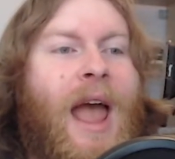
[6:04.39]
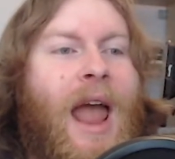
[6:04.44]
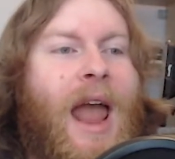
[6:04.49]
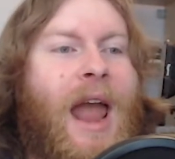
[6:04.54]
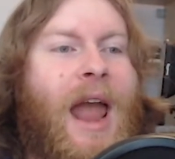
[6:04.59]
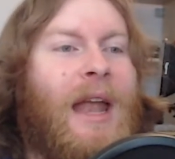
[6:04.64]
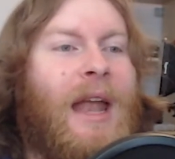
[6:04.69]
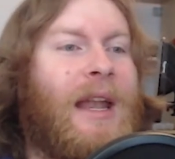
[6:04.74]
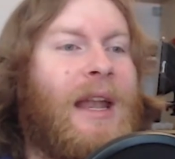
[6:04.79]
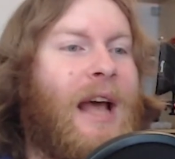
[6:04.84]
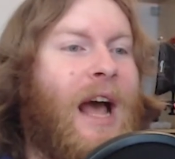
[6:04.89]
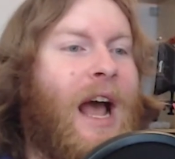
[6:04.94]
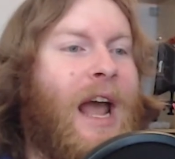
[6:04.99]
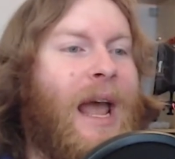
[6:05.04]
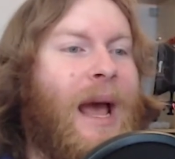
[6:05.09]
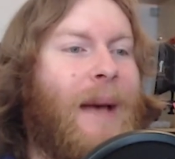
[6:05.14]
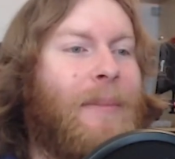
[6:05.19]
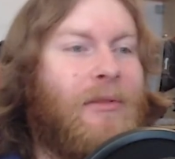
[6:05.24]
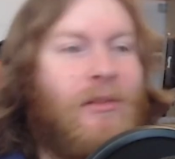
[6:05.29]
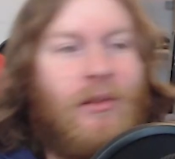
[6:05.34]
And I
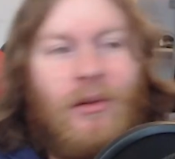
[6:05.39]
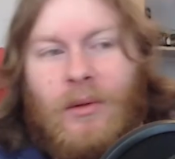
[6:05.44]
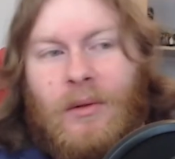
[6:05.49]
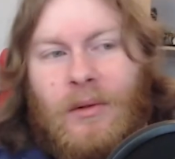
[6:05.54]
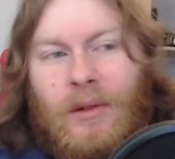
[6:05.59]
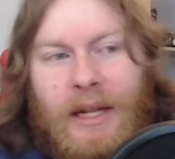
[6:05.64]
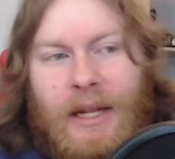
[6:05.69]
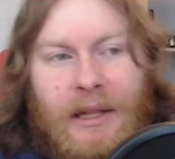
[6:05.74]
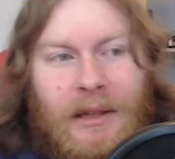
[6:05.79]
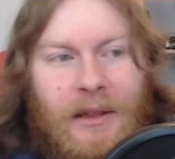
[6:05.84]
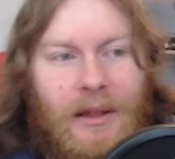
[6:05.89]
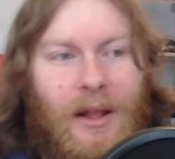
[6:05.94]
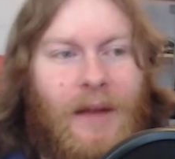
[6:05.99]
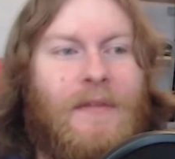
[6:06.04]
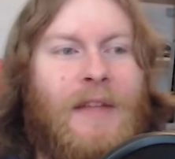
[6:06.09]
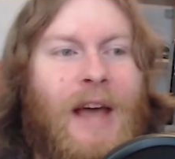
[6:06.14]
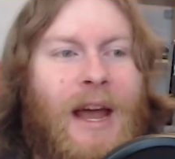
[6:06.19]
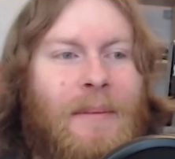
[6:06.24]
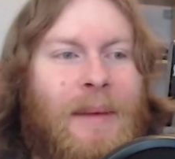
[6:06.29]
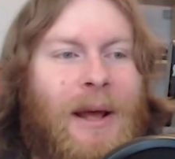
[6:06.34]
absolutely
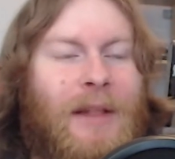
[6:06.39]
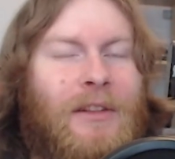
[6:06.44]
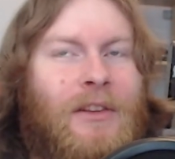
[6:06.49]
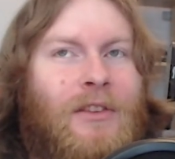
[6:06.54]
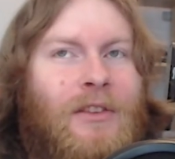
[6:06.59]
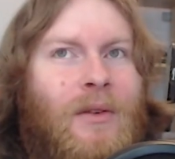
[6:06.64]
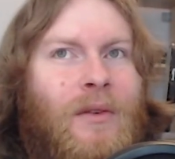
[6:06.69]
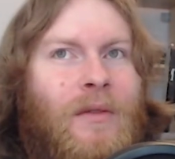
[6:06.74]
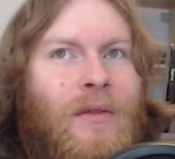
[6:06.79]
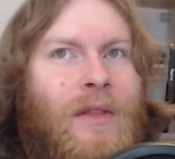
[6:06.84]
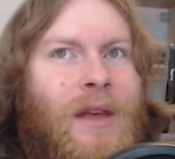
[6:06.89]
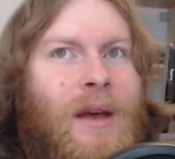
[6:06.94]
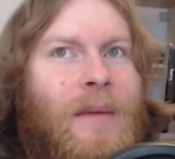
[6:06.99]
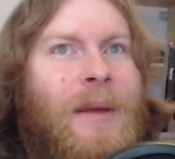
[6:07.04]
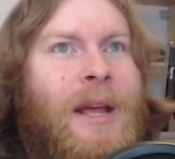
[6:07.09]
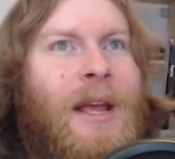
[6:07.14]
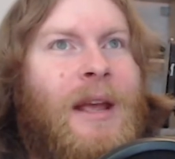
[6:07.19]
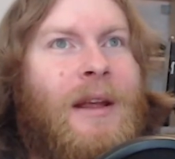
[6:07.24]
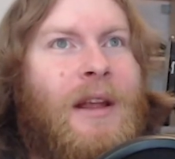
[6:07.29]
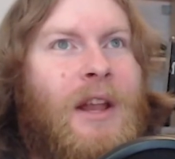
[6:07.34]
love that about the two of them.
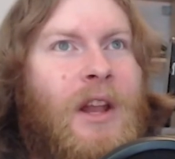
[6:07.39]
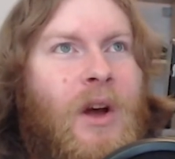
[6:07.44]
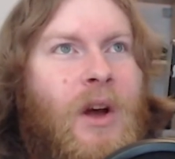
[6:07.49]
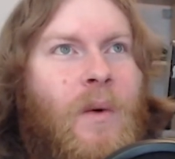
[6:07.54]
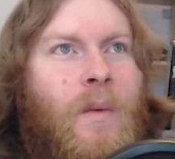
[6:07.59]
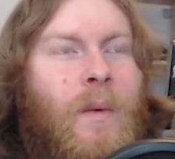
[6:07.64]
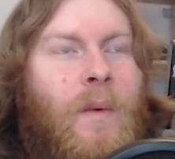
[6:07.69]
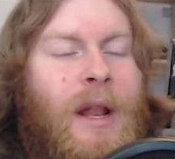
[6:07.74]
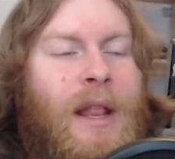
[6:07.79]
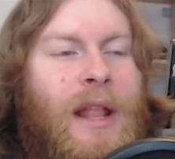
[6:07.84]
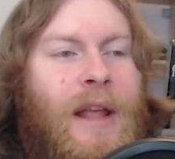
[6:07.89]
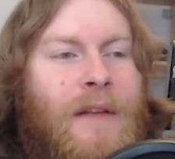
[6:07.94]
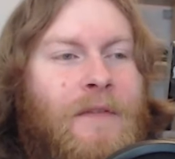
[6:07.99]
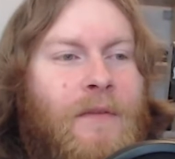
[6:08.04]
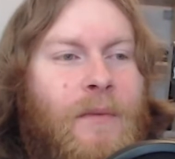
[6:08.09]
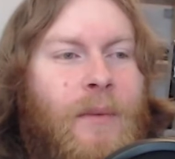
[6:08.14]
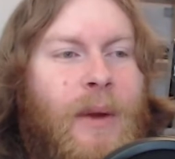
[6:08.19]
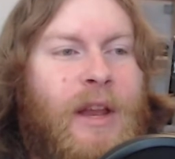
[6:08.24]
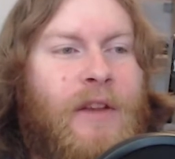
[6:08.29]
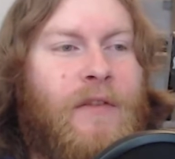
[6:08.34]
You know, when they
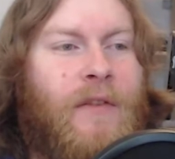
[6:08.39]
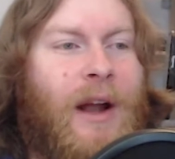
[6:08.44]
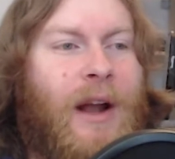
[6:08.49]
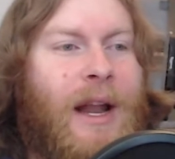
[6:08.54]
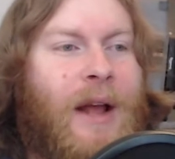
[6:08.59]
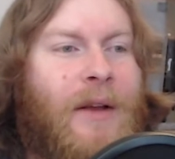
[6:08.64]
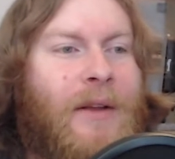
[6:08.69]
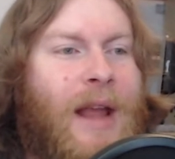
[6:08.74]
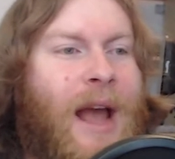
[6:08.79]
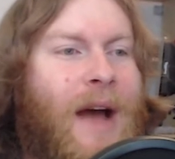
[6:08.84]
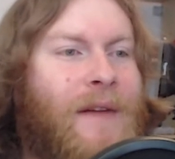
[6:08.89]
when you find out you have a